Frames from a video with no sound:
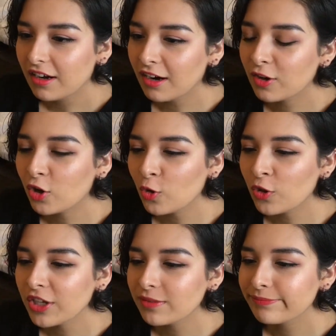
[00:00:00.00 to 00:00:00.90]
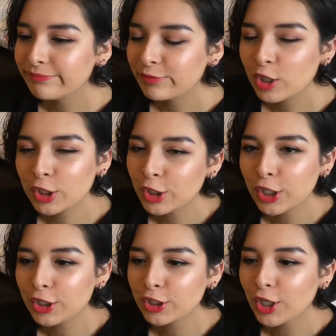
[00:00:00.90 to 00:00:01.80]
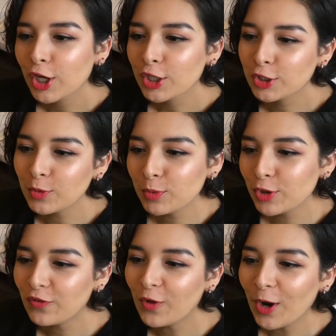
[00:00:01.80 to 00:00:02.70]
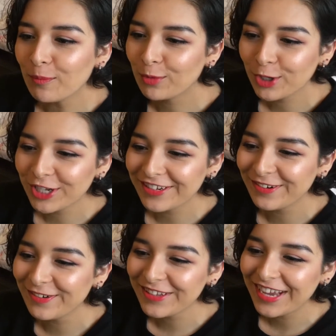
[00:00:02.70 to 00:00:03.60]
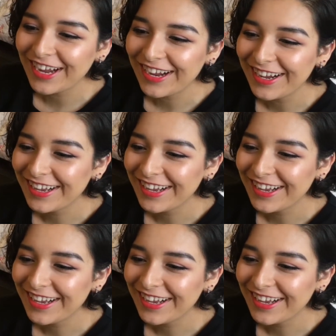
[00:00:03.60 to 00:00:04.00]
A girl then? Because he had to say, so beautiful and pretty. Ooh, yeah.